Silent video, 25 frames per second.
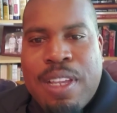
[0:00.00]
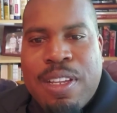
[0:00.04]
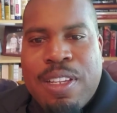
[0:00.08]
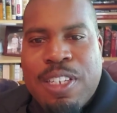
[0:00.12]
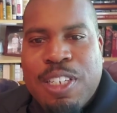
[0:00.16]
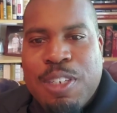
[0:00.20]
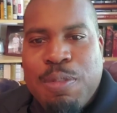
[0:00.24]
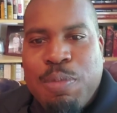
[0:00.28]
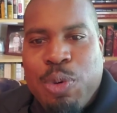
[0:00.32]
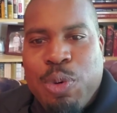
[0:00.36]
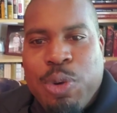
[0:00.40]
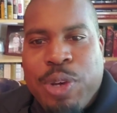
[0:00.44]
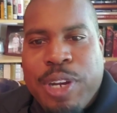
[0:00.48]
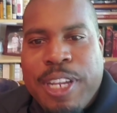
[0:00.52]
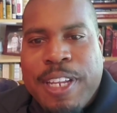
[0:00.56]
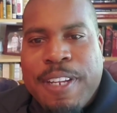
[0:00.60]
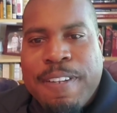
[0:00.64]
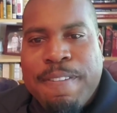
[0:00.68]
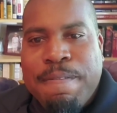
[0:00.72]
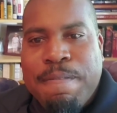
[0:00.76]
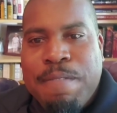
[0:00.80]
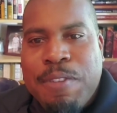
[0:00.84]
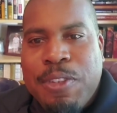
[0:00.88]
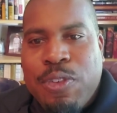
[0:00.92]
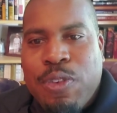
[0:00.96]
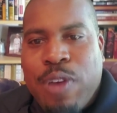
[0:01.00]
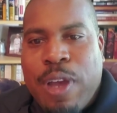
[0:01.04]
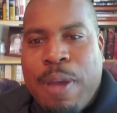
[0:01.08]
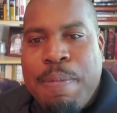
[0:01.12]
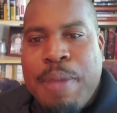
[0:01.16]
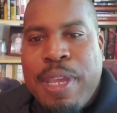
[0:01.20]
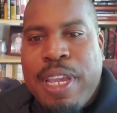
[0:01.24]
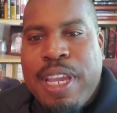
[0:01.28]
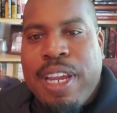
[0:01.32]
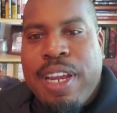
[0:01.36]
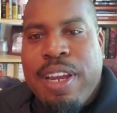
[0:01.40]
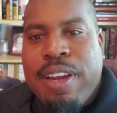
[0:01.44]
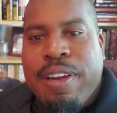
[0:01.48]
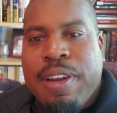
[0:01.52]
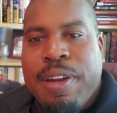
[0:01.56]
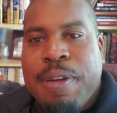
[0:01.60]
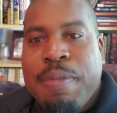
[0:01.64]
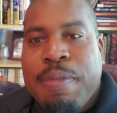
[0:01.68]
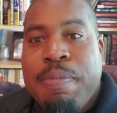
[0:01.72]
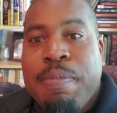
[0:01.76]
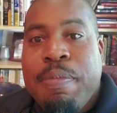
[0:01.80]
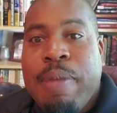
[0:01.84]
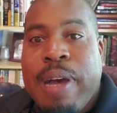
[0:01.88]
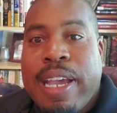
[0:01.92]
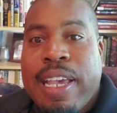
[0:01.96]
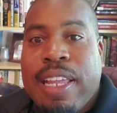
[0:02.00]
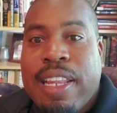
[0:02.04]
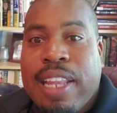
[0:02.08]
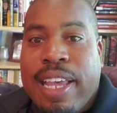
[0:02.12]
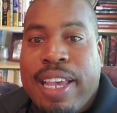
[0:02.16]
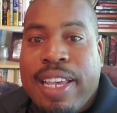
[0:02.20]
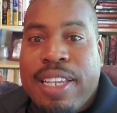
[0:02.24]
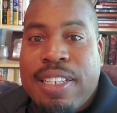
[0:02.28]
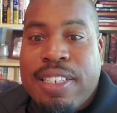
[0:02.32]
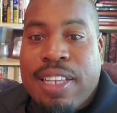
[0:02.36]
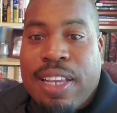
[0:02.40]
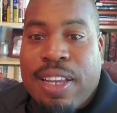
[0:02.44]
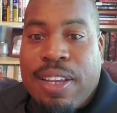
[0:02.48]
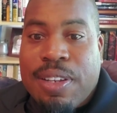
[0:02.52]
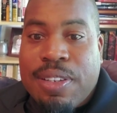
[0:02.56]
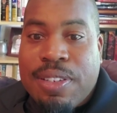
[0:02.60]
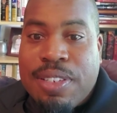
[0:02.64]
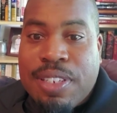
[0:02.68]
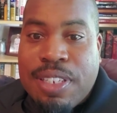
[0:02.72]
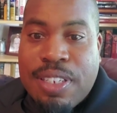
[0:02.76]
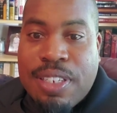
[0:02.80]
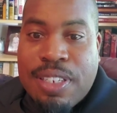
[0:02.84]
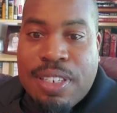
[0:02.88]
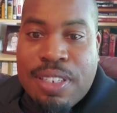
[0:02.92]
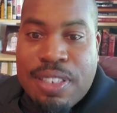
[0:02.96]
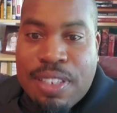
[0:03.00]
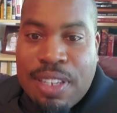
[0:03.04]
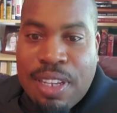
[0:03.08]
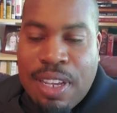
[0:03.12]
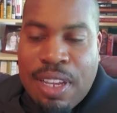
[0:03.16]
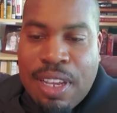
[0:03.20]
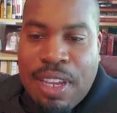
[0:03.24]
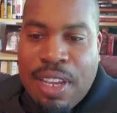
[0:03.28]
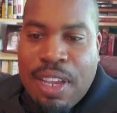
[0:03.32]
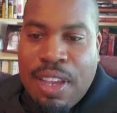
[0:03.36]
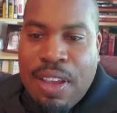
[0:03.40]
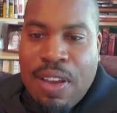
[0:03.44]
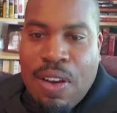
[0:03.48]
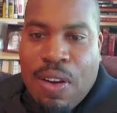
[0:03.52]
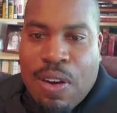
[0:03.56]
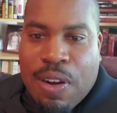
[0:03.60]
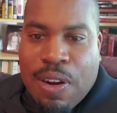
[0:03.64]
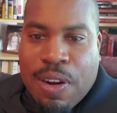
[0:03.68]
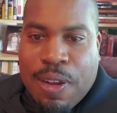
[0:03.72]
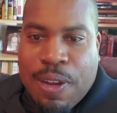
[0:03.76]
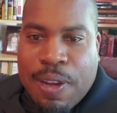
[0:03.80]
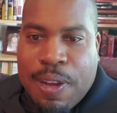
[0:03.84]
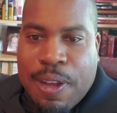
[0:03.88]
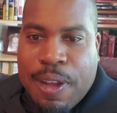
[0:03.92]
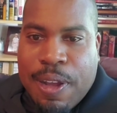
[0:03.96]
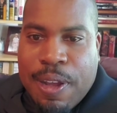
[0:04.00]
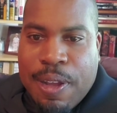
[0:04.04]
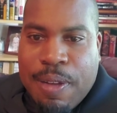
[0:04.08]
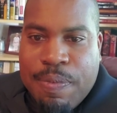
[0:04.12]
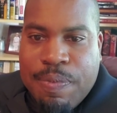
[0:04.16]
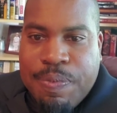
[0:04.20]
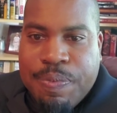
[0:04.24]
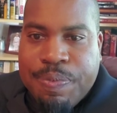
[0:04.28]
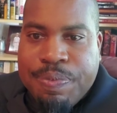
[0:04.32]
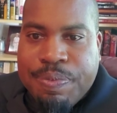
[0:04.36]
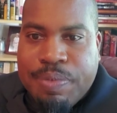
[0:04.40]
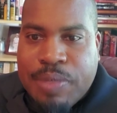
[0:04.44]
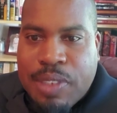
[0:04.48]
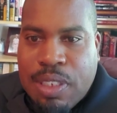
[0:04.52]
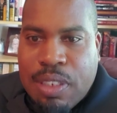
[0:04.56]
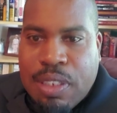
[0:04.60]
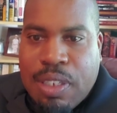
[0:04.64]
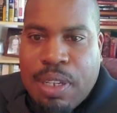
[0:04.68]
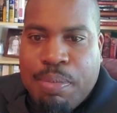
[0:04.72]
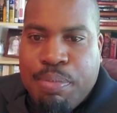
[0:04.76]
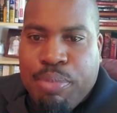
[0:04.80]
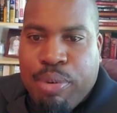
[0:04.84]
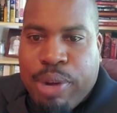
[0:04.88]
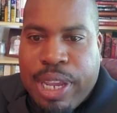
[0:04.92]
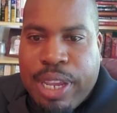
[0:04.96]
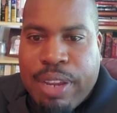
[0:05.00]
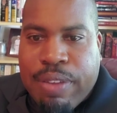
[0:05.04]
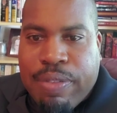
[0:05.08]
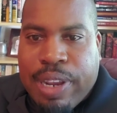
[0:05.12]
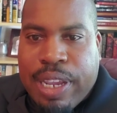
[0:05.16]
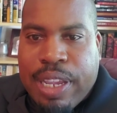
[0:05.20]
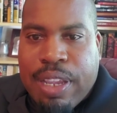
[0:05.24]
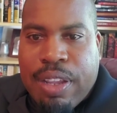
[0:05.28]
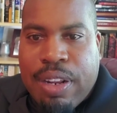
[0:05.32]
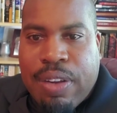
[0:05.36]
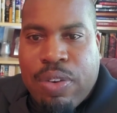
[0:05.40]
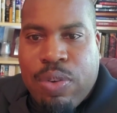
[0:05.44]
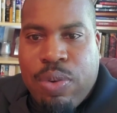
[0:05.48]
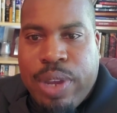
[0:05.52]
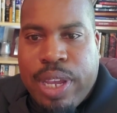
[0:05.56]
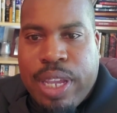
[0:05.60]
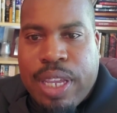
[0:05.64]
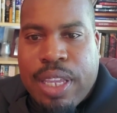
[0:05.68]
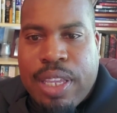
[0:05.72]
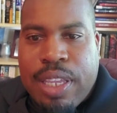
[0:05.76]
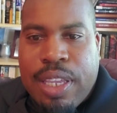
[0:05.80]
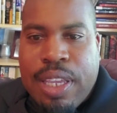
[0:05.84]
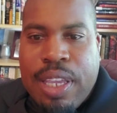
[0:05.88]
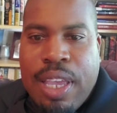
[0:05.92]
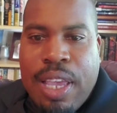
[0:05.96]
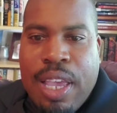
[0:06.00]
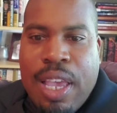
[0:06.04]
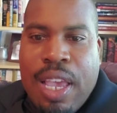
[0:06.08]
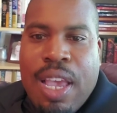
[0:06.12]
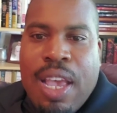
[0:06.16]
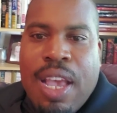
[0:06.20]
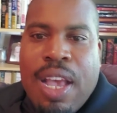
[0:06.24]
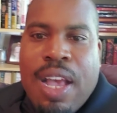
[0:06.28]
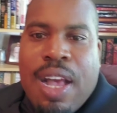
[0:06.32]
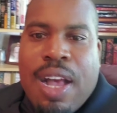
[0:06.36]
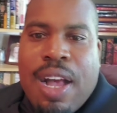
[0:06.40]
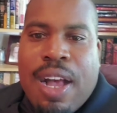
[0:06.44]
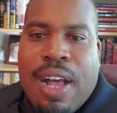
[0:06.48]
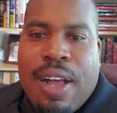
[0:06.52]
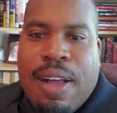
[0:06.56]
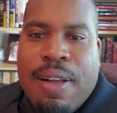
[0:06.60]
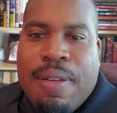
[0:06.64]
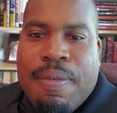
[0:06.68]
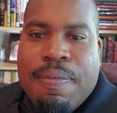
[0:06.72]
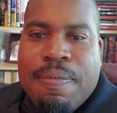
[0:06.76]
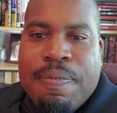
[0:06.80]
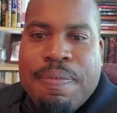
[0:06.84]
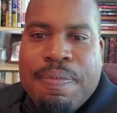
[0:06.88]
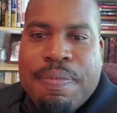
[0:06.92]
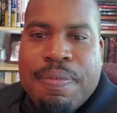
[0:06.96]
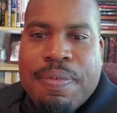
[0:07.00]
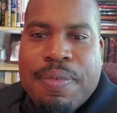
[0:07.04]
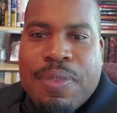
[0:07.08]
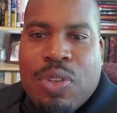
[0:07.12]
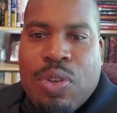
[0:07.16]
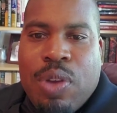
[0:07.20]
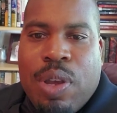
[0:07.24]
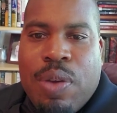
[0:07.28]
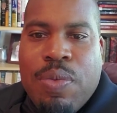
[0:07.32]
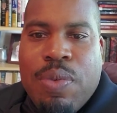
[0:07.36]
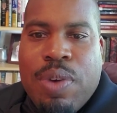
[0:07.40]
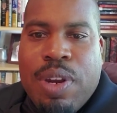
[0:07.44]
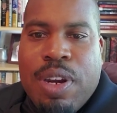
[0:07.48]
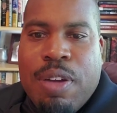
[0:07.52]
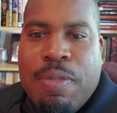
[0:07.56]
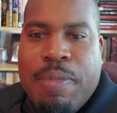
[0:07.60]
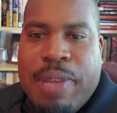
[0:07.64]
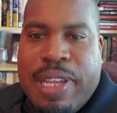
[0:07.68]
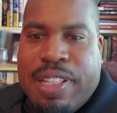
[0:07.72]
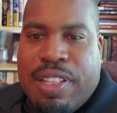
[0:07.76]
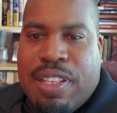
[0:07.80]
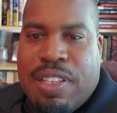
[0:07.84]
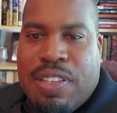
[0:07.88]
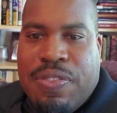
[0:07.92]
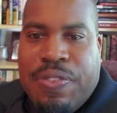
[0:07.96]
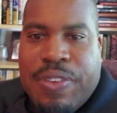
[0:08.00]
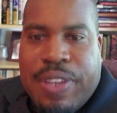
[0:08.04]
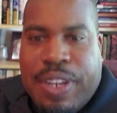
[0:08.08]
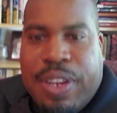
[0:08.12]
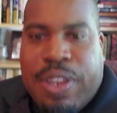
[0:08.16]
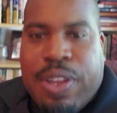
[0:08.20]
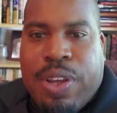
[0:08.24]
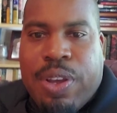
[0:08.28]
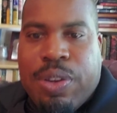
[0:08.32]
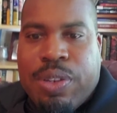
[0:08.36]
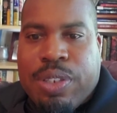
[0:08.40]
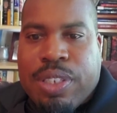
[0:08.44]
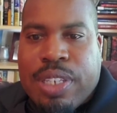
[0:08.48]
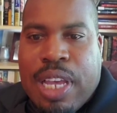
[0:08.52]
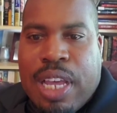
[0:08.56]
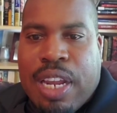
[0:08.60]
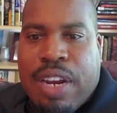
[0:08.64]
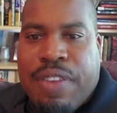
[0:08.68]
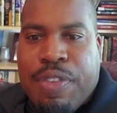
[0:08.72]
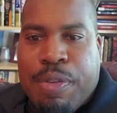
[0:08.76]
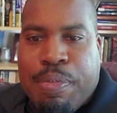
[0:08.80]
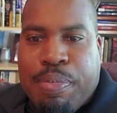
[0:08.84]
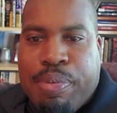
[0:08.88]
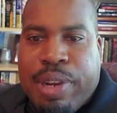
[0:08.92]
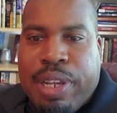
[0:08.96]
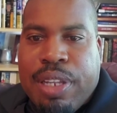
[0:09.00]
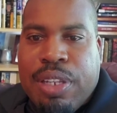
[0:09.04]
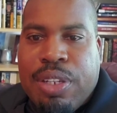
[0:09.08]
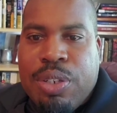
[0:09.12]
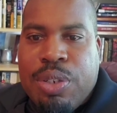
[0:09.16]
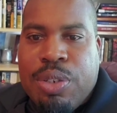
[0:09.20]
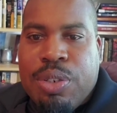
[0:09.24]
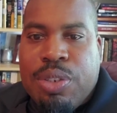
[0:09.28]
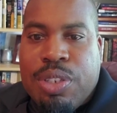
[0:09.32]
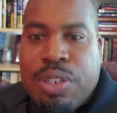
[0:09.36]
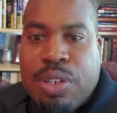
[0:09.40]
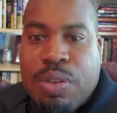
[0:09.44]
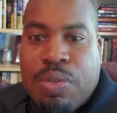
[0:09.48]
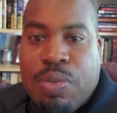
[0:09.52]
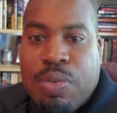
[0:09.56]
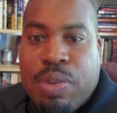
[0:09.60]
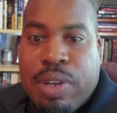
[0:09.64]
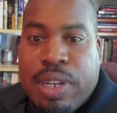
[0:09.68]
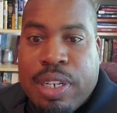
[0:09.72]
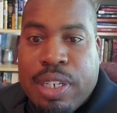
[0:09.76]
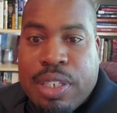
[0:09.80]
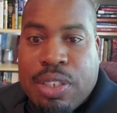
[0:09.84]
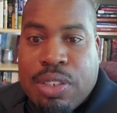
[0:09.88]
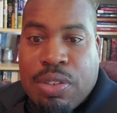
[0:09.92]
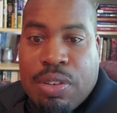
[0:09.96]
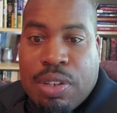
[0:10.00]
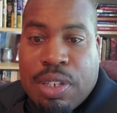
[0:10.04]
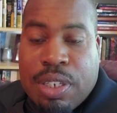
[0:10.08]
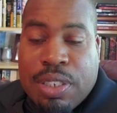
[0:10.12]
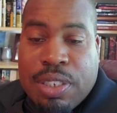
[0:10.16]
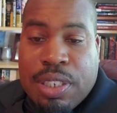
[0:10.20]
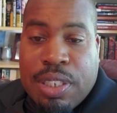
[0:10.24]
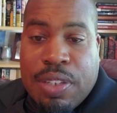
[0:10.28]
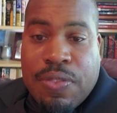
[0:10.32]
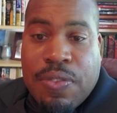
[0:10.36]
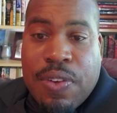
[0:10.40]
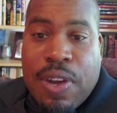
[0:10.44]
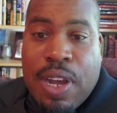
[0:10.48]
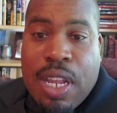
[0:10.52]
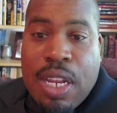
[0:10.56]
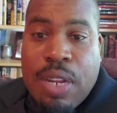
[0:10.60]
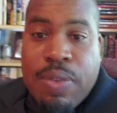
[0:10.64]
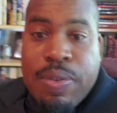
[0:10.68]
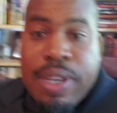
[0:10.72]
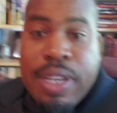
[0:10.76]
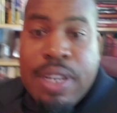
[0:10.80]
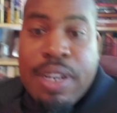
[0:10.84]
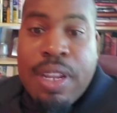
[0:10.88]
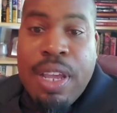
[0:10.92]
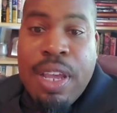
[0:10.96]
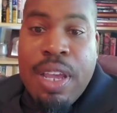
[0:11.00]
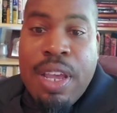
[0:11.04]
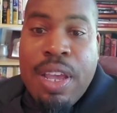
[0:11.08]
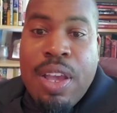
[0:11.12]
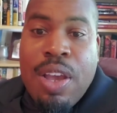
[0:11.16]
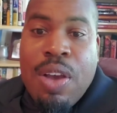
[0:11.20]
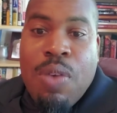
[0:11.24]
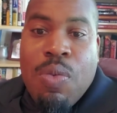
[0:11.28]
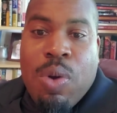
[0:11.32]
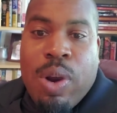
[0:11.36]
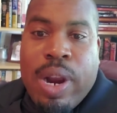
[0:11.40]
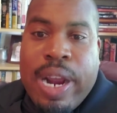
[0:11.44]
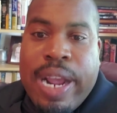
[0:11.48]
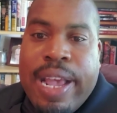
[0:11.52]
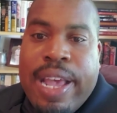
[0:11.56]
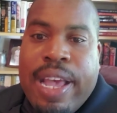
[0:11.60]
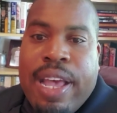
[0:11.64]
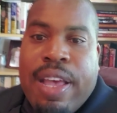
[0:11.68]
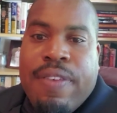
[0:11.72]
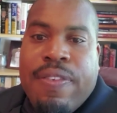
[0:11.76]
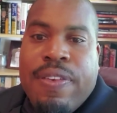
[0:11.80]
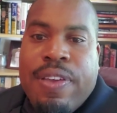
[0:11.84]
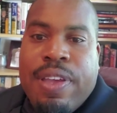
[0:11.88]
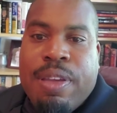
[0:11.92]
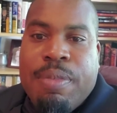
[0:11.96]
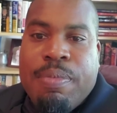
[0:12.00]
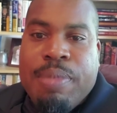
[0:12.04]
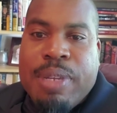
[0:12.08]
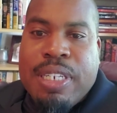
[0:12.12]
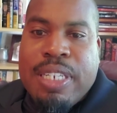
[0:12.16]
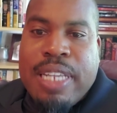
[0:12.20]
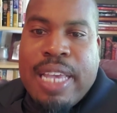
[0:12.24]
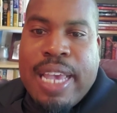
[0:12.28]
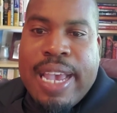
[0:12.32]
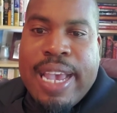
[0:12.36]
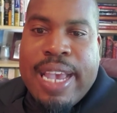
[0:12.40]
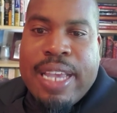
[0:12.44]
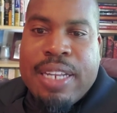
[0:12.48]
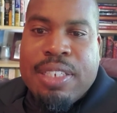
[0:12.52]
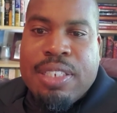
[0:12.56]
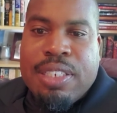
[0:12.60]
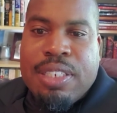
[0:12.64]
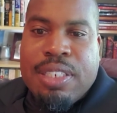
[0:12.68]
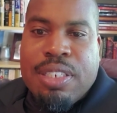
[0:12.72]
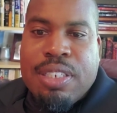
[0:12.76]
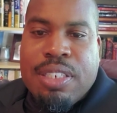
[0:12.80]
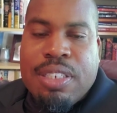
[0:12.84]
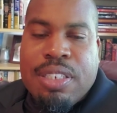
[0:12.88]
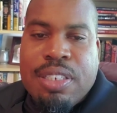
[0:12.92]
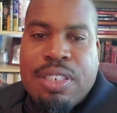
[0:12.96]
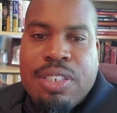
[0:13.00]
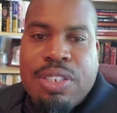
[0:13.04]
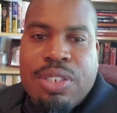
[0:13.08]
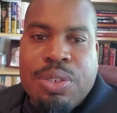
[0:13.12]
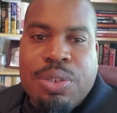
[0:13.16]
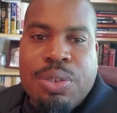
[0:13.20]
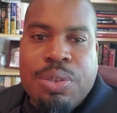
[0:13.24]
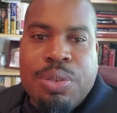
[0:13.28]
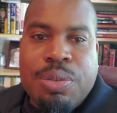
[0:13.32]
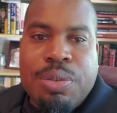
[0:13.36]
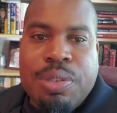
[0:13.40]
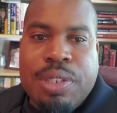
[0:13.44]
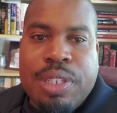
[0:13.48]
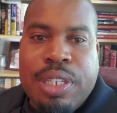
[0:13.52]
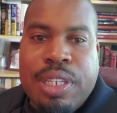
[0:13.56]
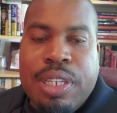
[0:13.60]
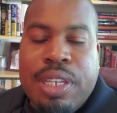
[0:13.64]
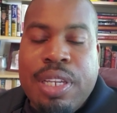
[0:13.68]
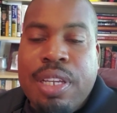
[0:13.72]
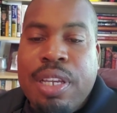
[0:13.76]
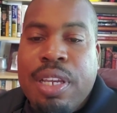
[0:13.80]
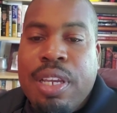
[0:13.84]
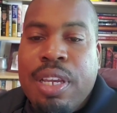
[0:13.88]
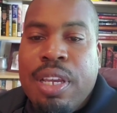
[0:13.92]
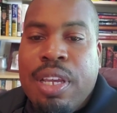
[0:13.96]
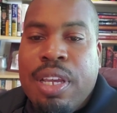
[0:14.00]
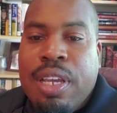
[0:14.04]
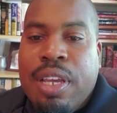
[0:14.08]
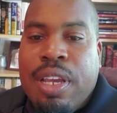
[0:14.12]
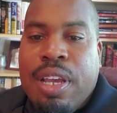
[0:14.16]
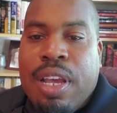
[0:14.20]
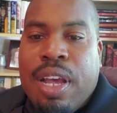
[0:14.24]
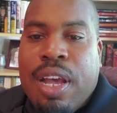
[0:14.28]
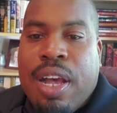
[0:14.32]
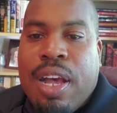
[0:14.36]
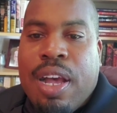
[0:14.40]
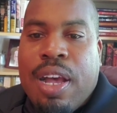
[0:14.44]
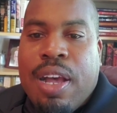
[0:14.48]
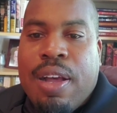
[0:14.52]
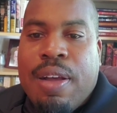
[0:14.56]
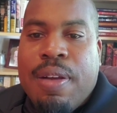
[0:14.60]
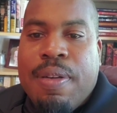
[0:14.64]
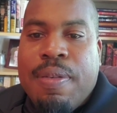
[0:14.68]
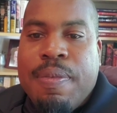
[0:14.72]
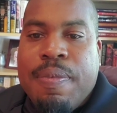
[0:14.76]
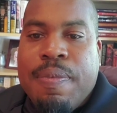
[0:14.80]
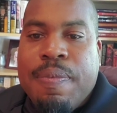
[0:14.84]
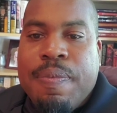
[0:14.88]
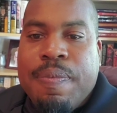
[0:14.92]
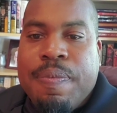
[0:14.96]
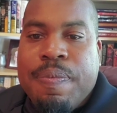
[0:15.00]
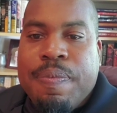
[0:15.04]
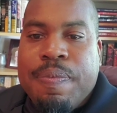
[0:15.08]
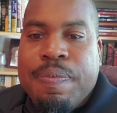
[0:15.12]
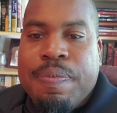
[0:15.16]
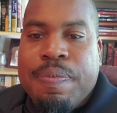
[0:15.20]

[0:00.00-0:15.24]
Good morning. So I'm here at my client's house. He's on a break right quick. So I wanted to make this video as kind of a prelude to the one that you're going to see following, where I have him attached to the um,